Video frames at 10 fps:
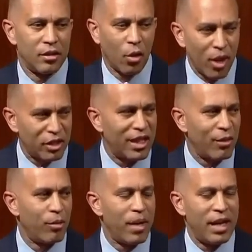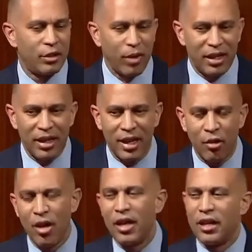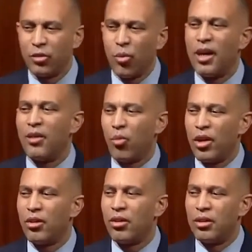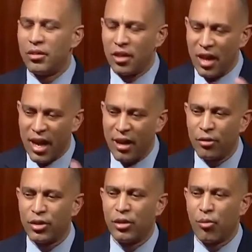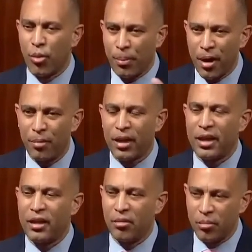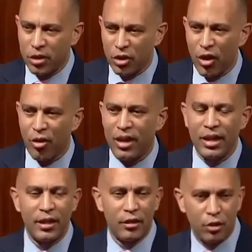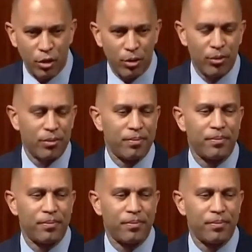The question that remains right now is, what will the House Republican majority do?